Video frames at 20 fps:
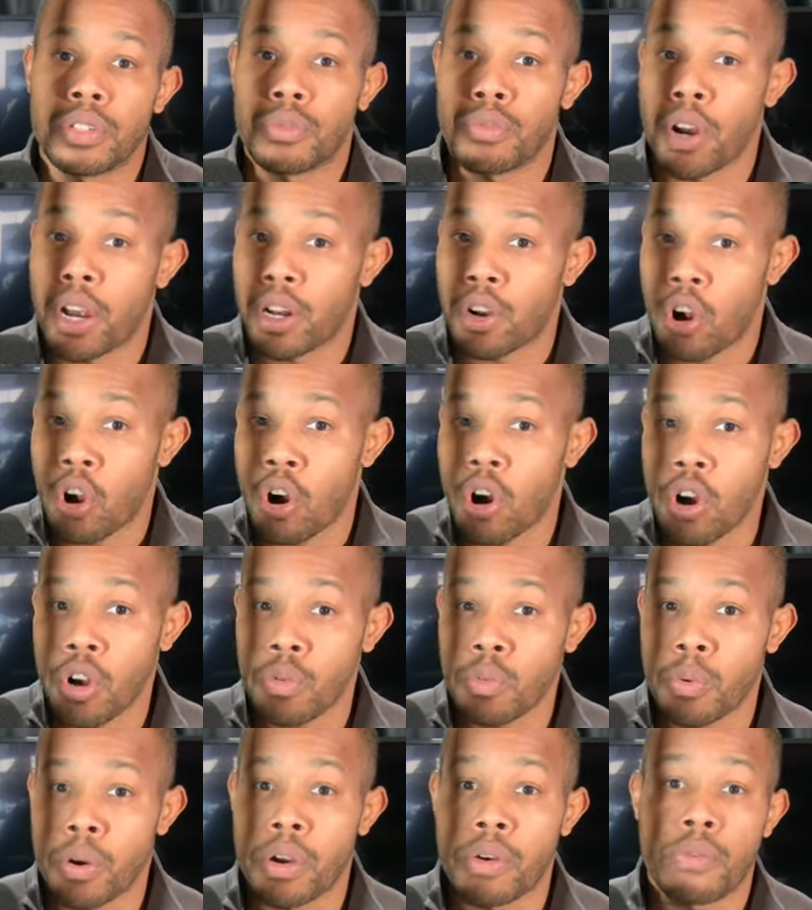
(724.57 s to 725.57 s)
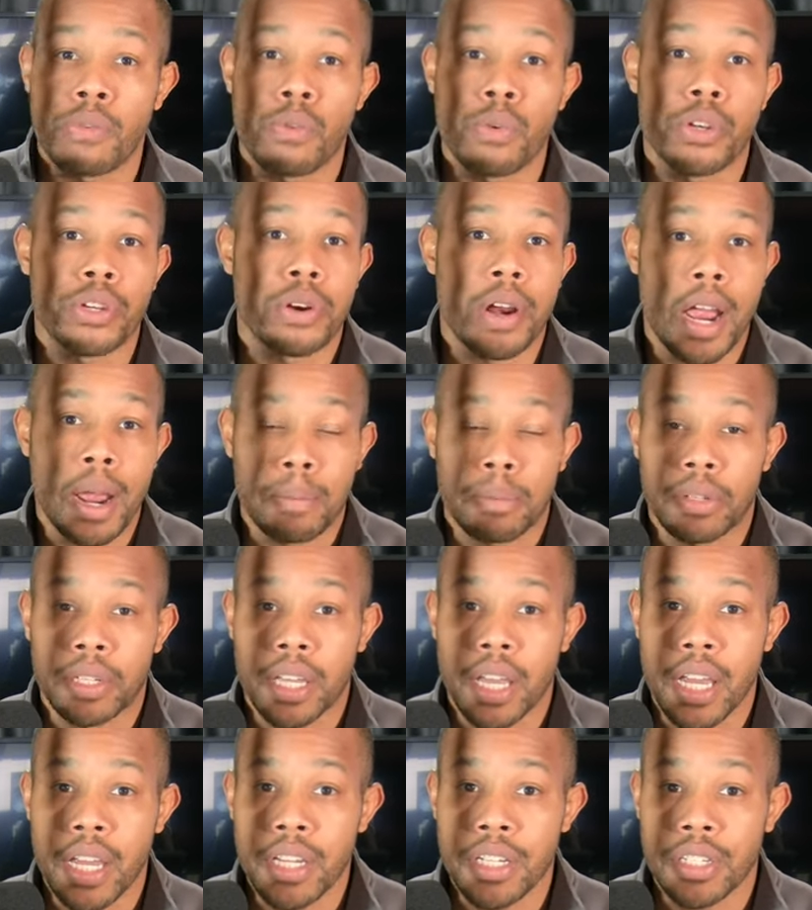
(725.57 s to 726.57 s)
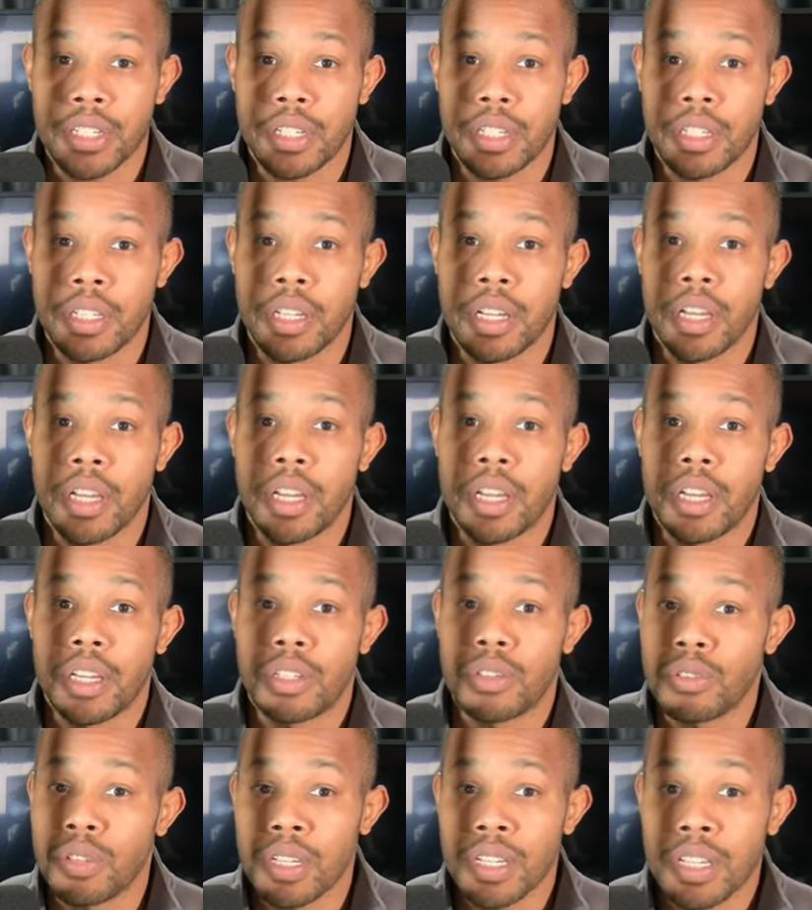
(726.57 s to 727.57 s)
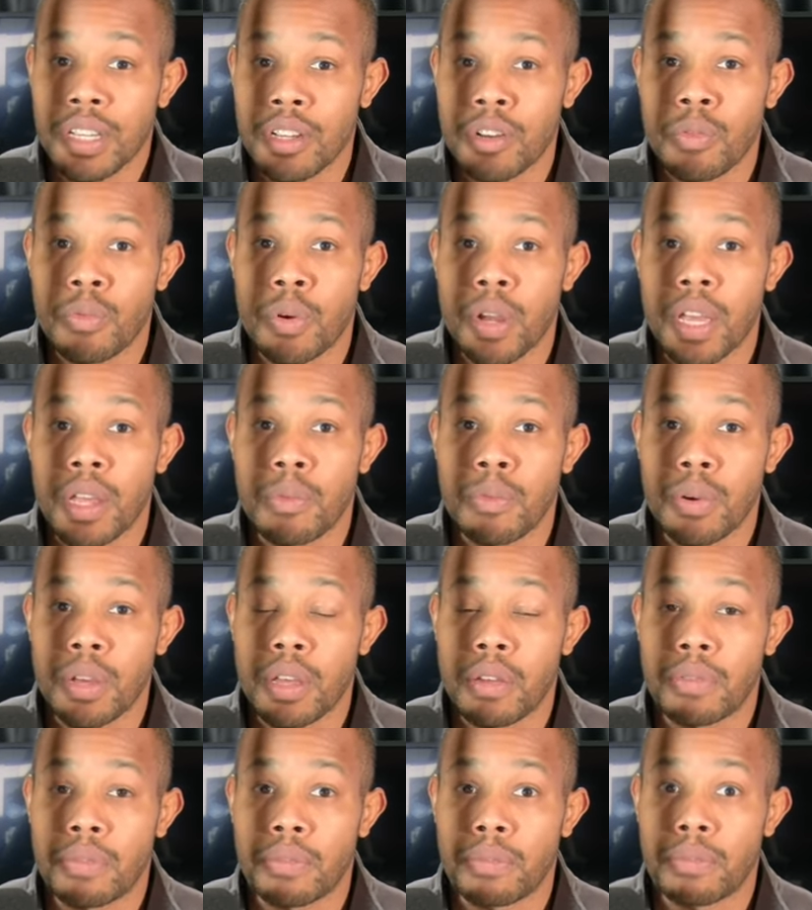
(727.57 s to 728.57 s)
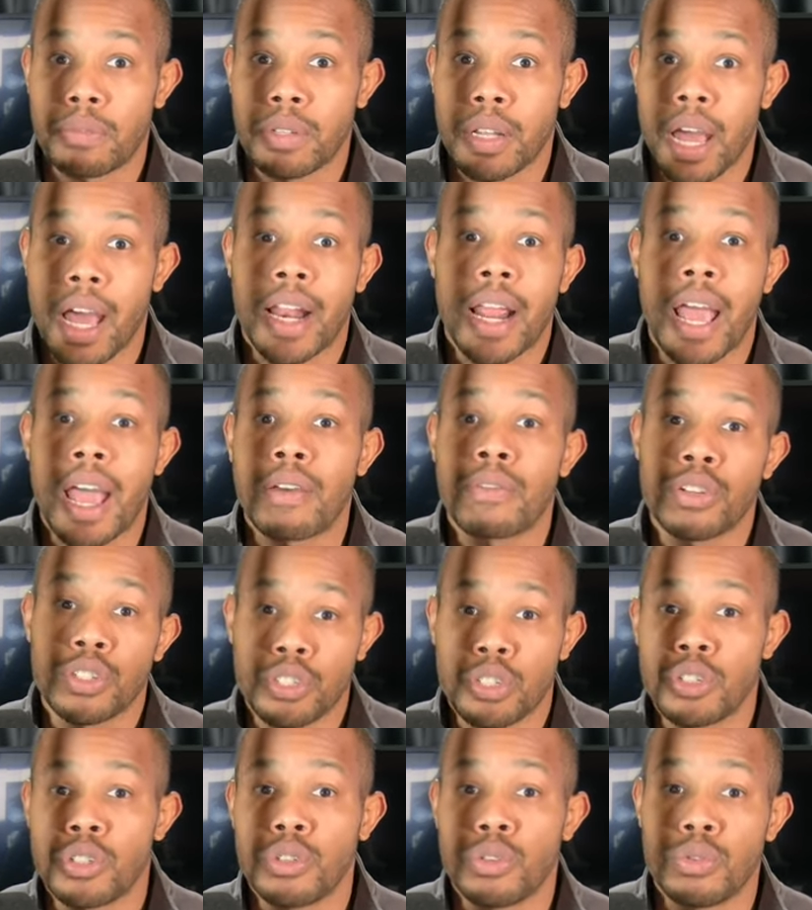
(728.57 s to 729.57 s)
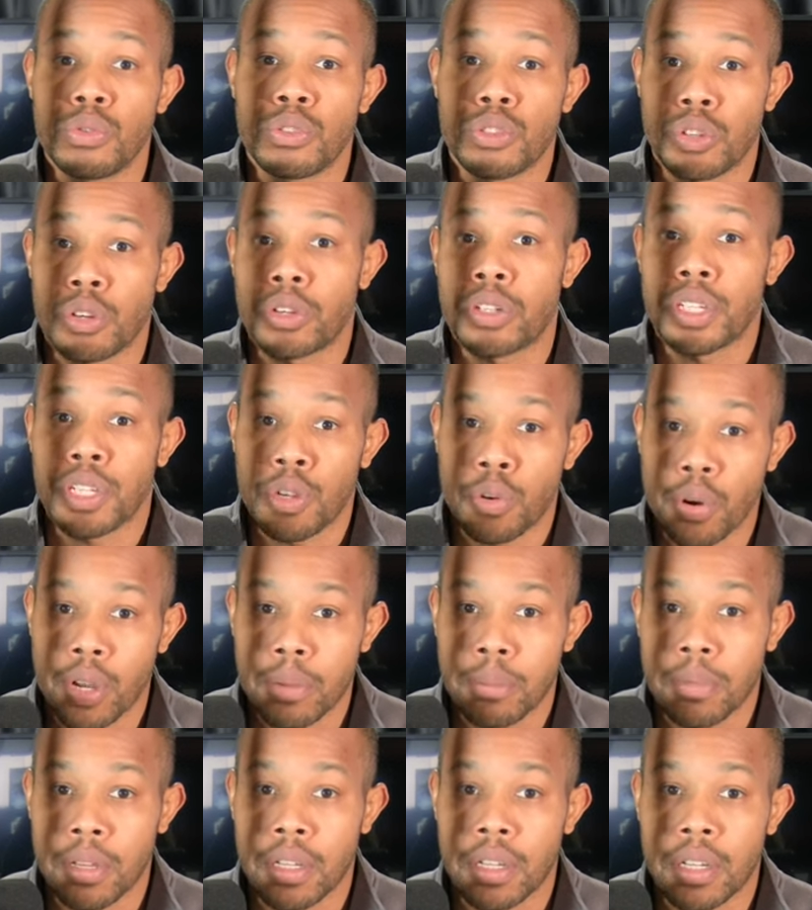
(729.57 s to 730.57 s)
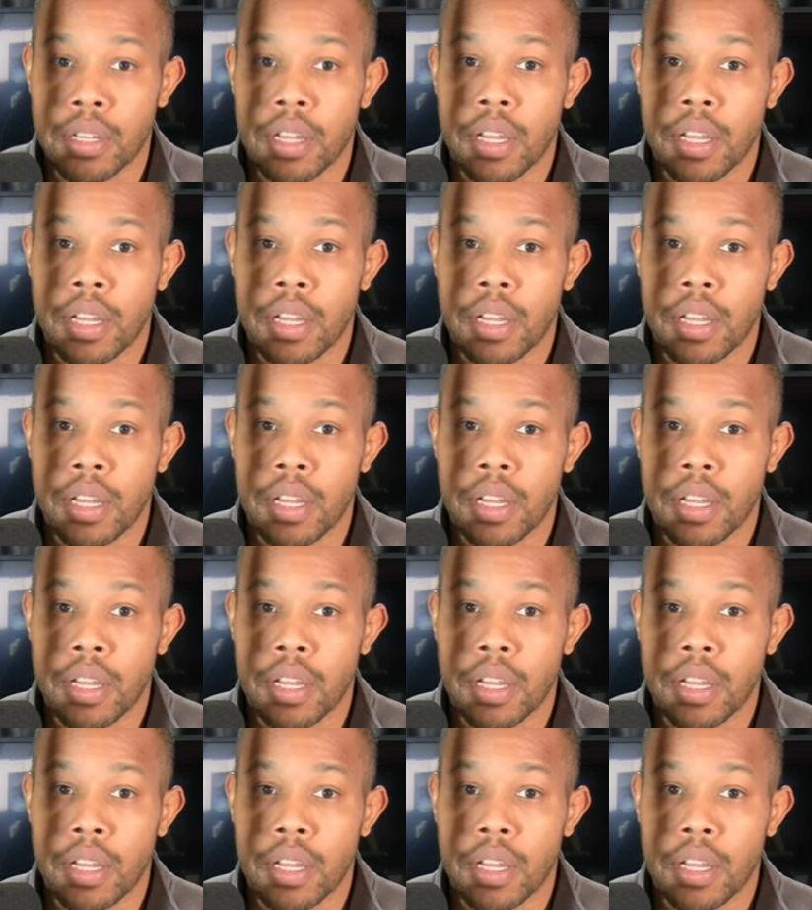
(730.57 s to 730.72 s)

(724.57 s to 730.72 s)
right hardware for your application, you can get away with not having to use certain equipment.